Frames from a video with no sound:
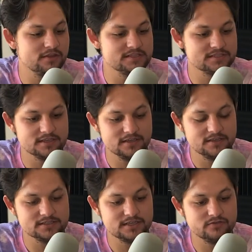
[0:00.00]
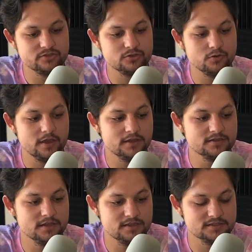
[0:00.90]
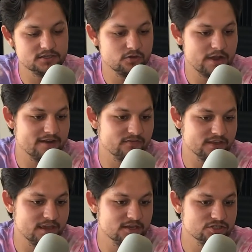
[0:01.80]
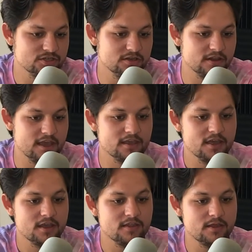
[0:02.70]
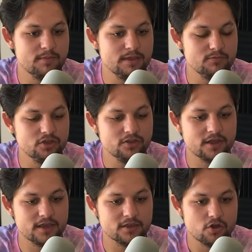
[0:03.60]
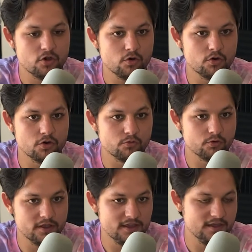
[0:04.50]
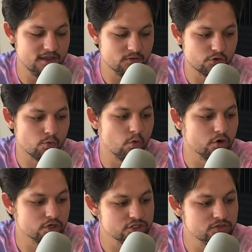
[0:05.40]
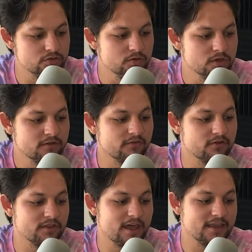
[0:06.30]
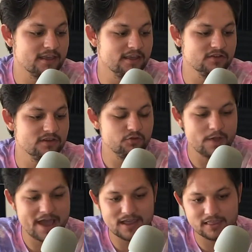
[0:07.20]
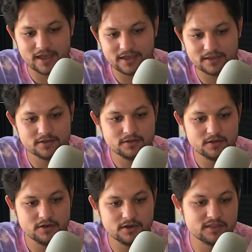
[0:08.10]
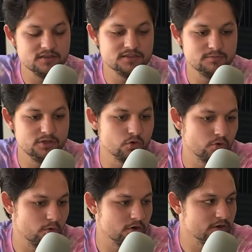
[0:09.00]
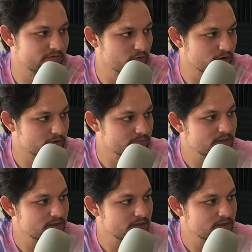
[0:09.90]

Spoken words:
these things gives you instant gratification, like that maybe like, or it rewards you for like, even if you had like nothing to be rewarded for.